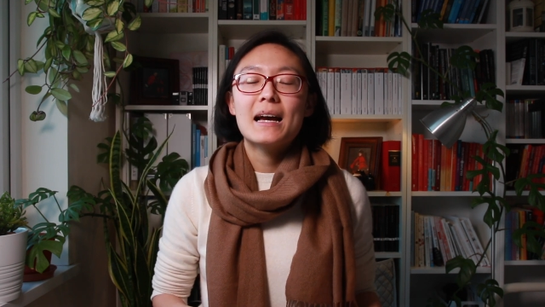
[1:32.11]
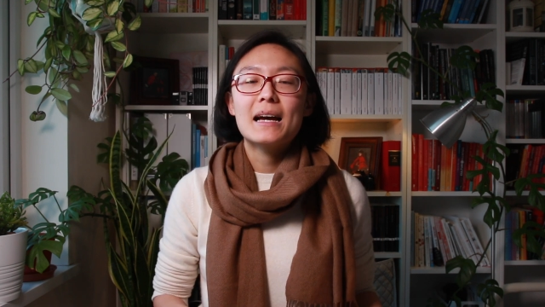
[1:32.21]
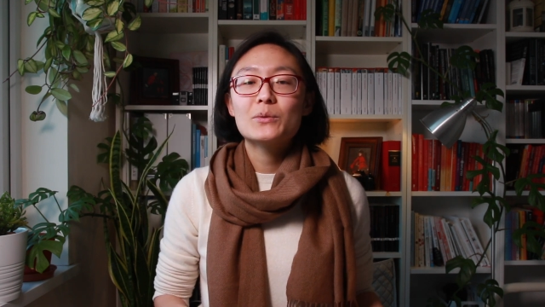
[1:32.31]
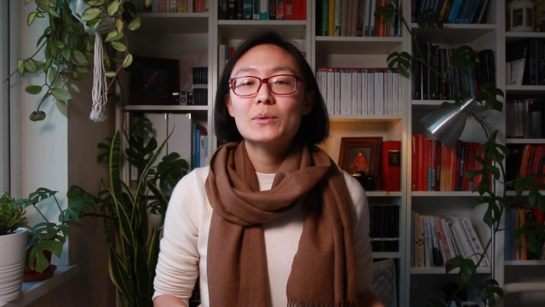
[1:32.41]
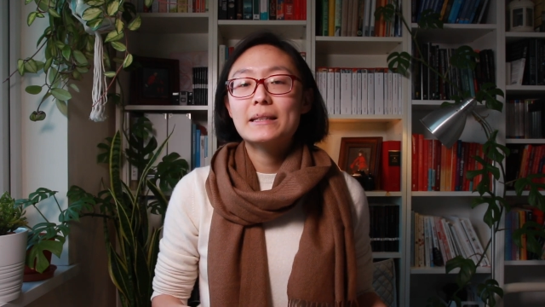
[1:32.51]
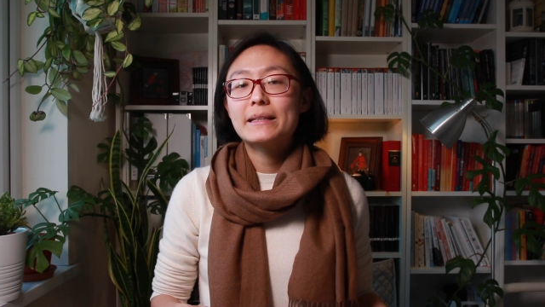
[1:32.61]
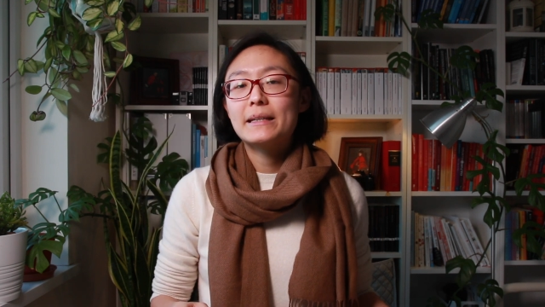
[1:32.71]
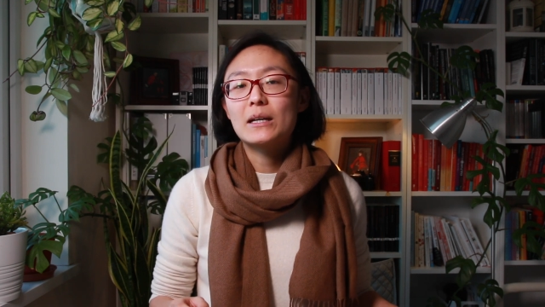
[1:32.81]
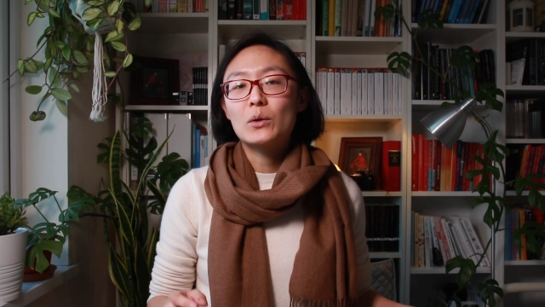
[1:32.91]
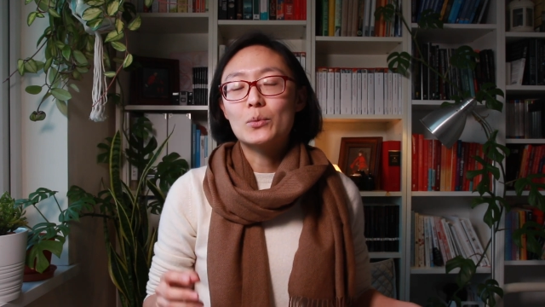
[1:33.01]
Edward
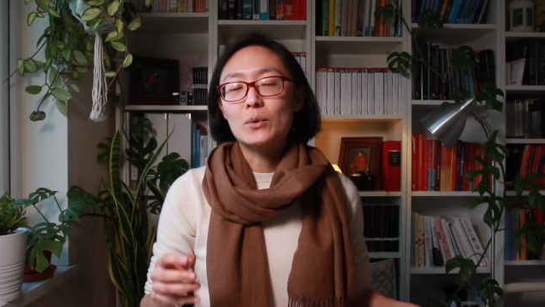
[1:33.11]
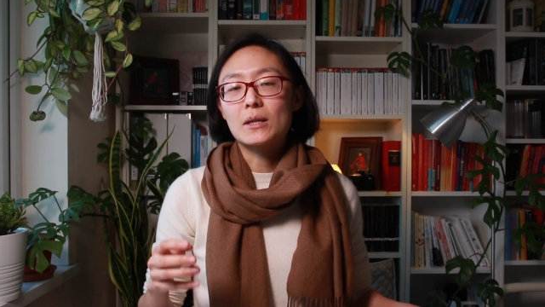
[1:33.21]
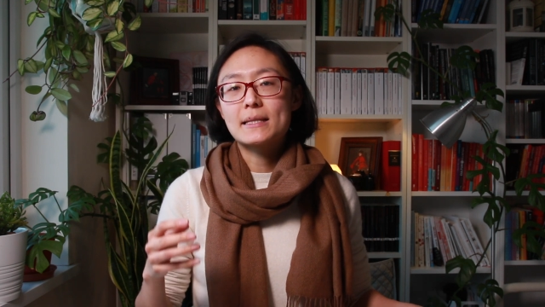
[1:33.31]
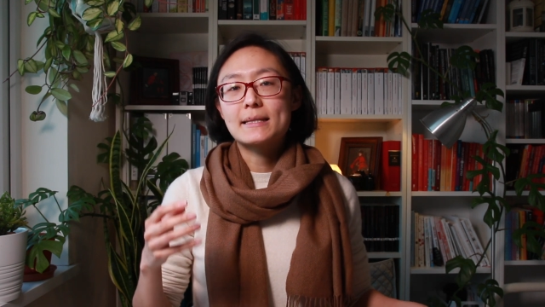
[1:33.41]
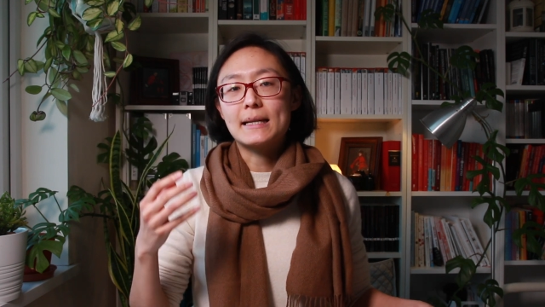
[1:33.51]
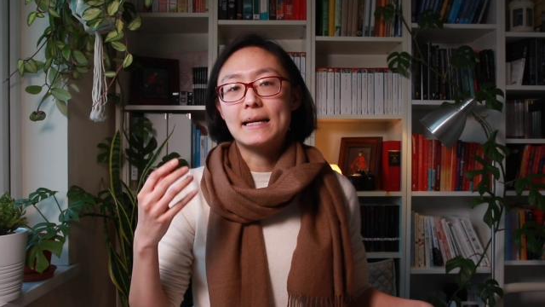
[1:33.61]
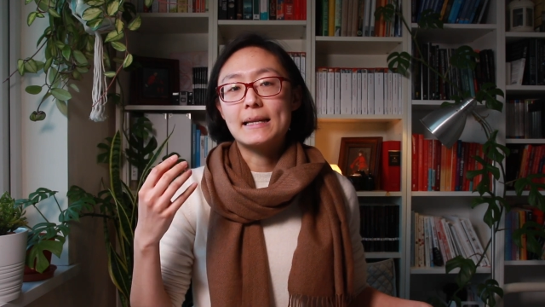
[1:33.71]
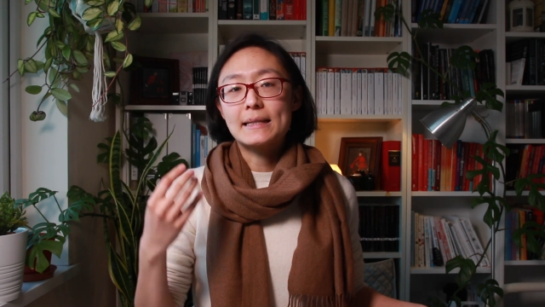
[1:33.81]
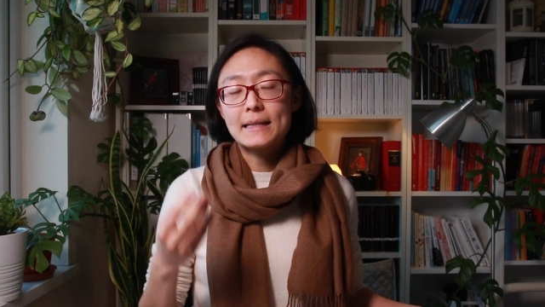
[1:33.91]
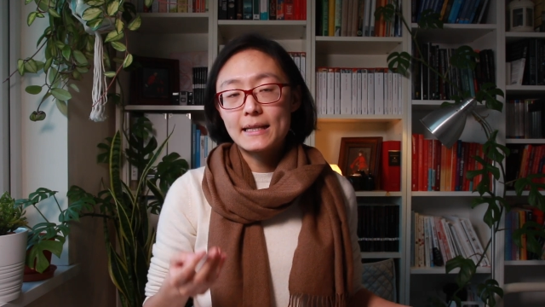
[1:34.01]
Lear was
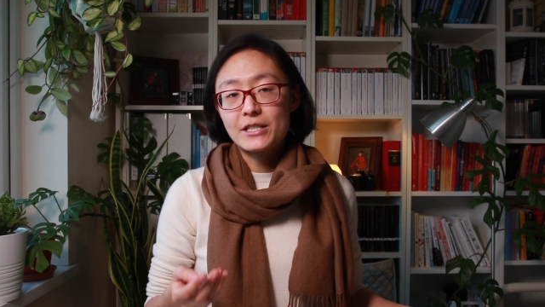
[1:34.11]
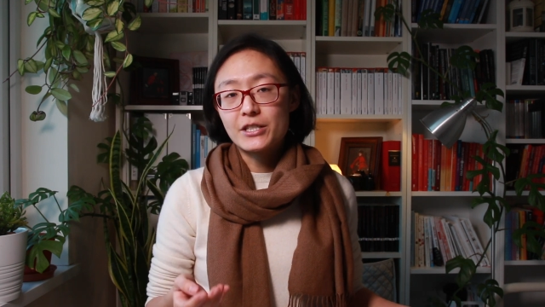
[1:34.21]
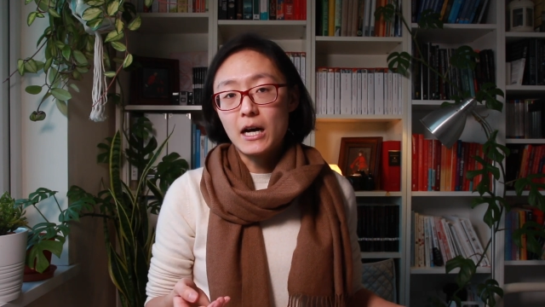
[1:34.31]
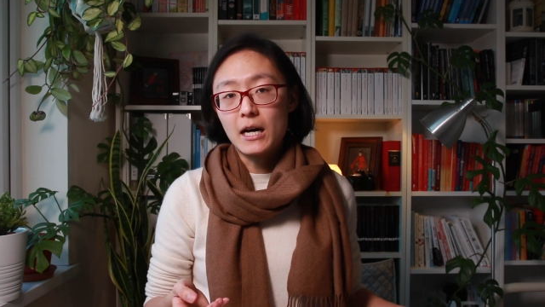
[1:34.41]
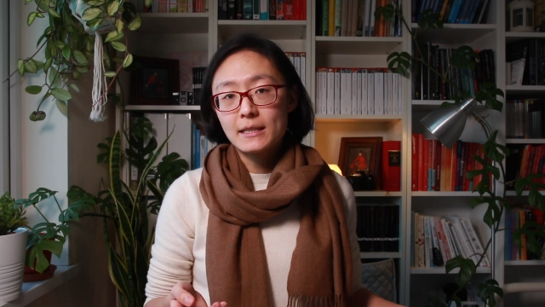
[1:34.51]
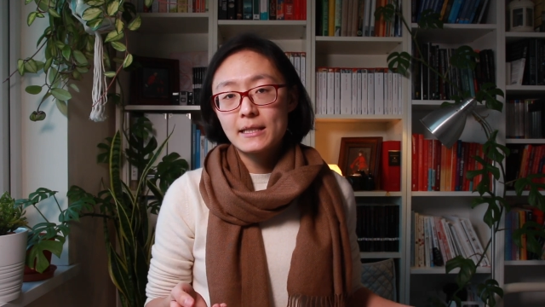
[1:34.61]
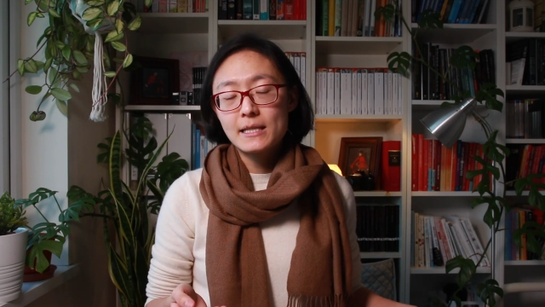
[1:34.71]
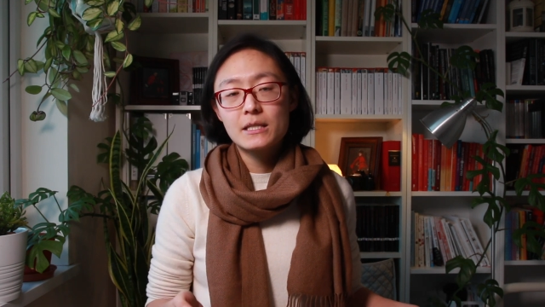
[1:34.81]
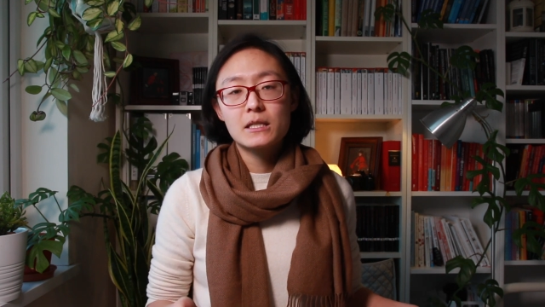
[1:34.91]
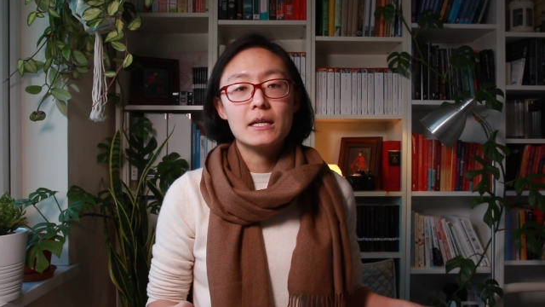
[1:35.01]
an English
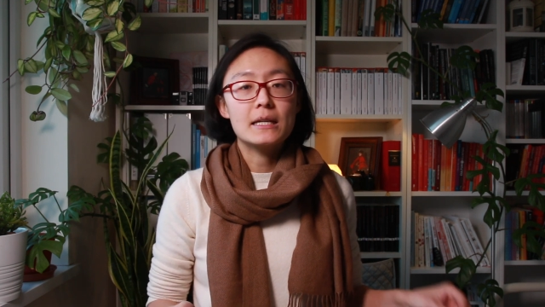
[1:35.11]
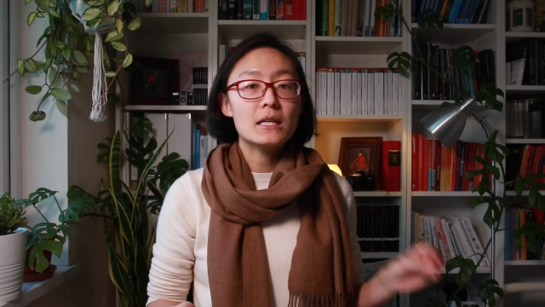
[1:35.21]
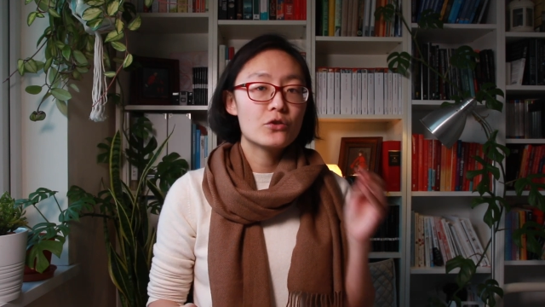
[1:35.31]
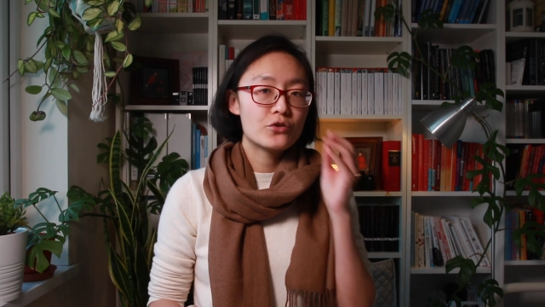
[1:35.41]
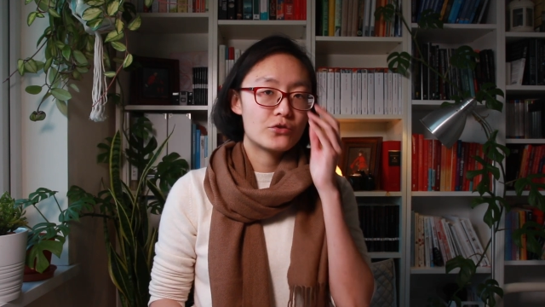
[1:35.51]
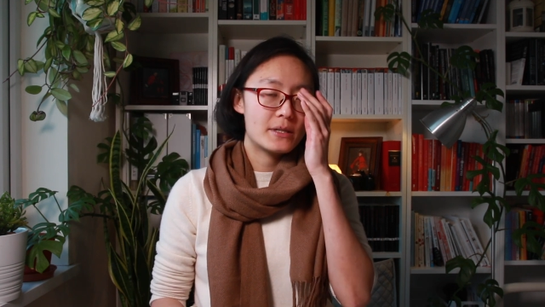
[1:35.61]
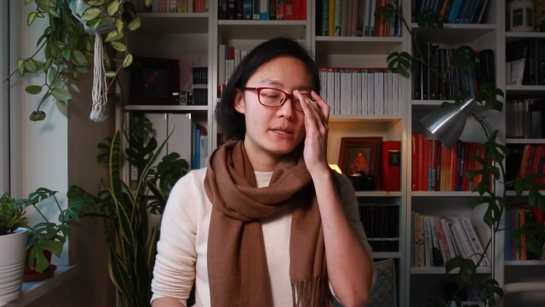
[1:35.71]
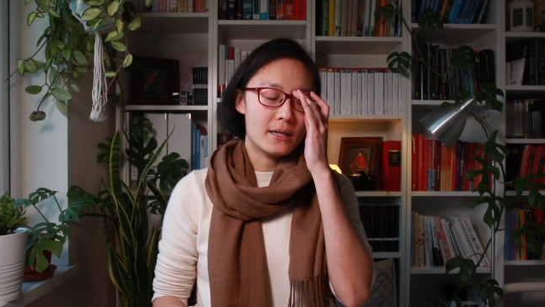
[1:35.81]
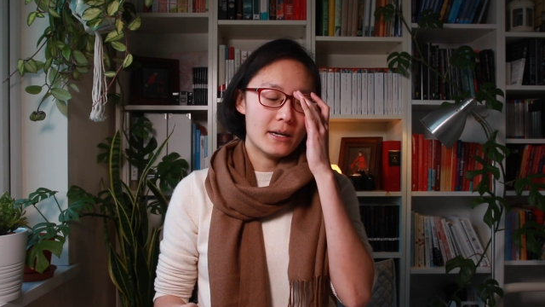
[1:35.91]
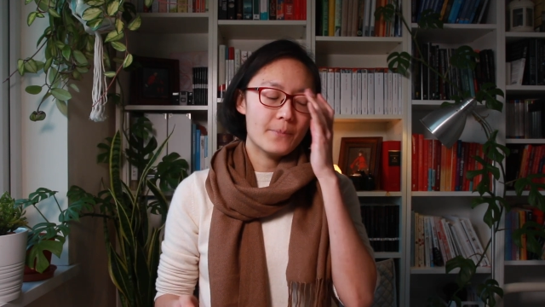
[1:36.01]
artist,
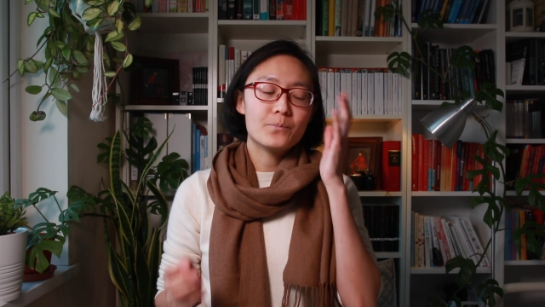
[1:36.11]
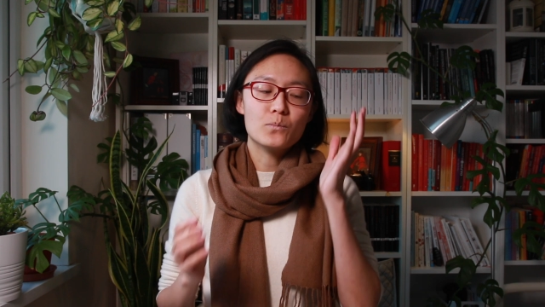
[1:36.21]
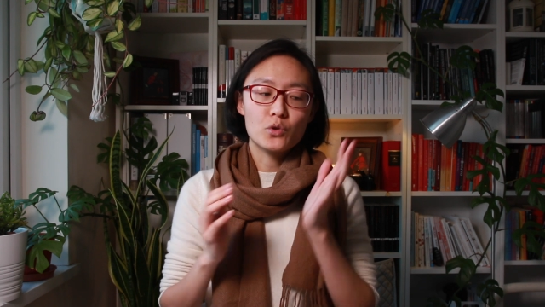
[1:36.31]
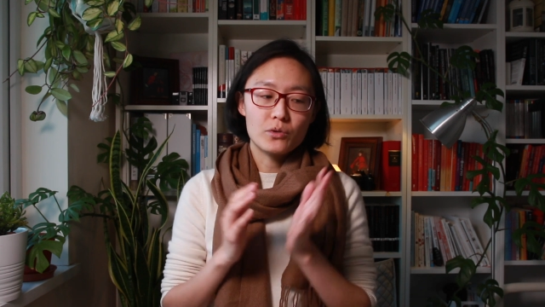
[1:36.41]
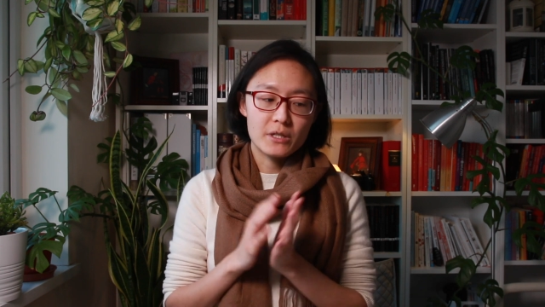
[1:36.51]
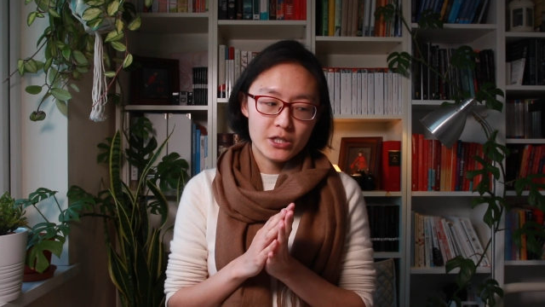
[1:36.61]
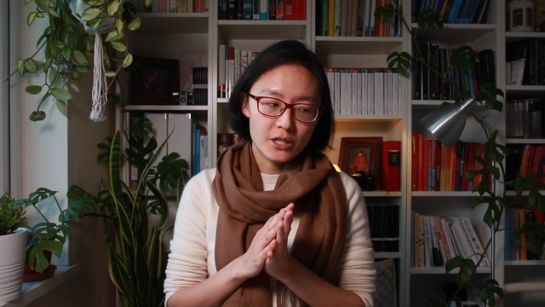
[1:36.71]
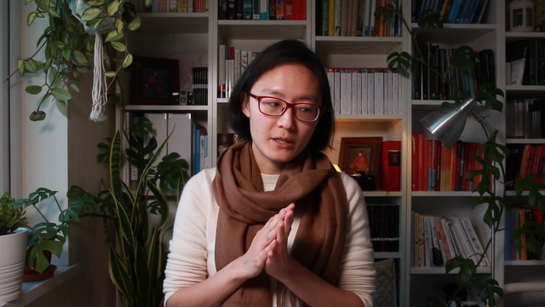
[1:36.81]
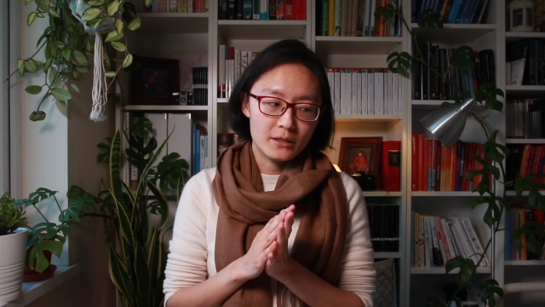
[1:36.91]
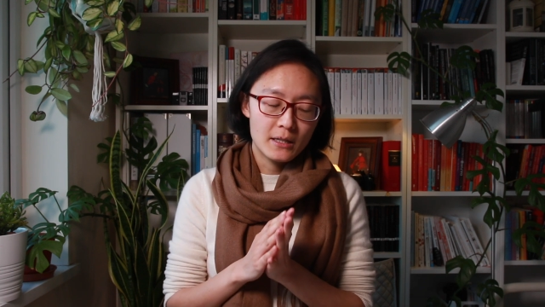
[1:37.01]
illustrator,
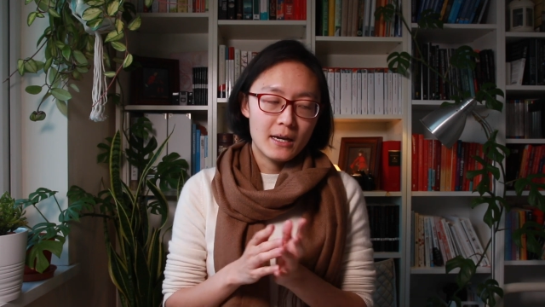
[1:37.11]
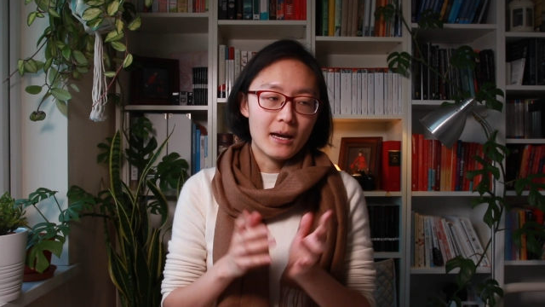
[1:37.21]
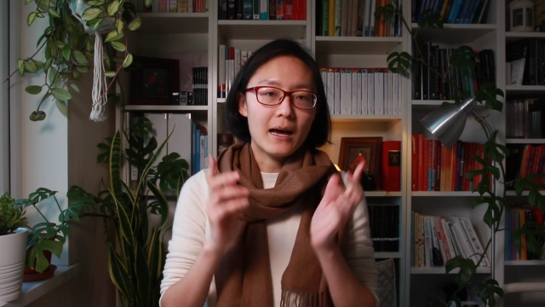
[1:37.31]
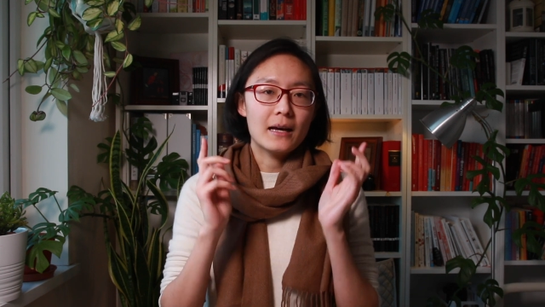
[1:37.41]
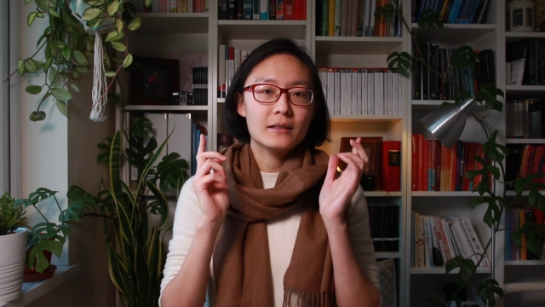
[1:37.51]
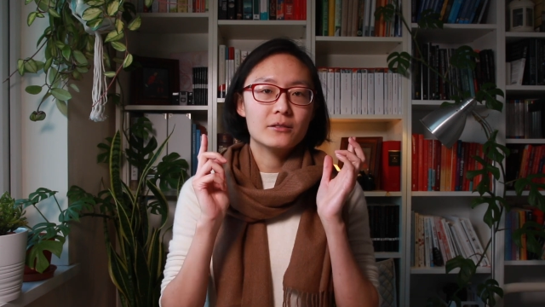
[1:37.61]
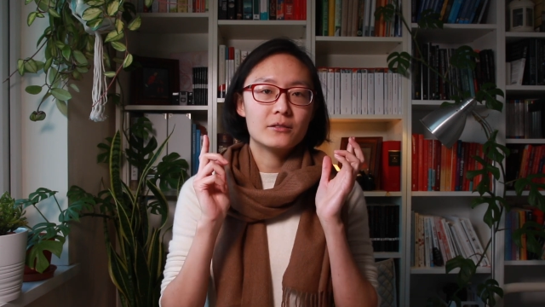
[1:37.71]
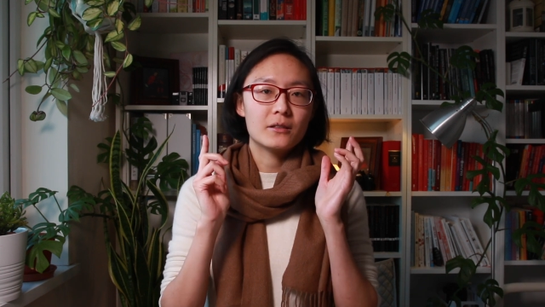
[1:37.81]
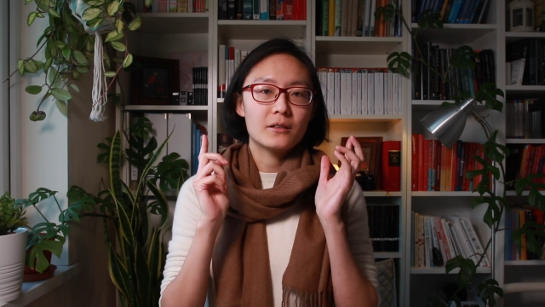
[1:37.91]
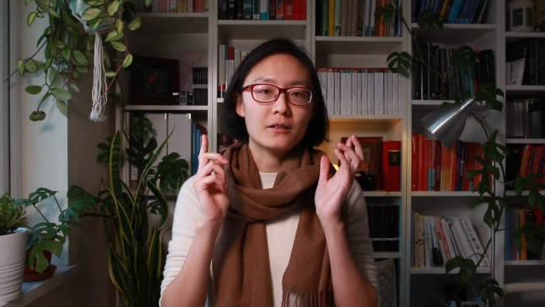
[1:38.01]
musician, and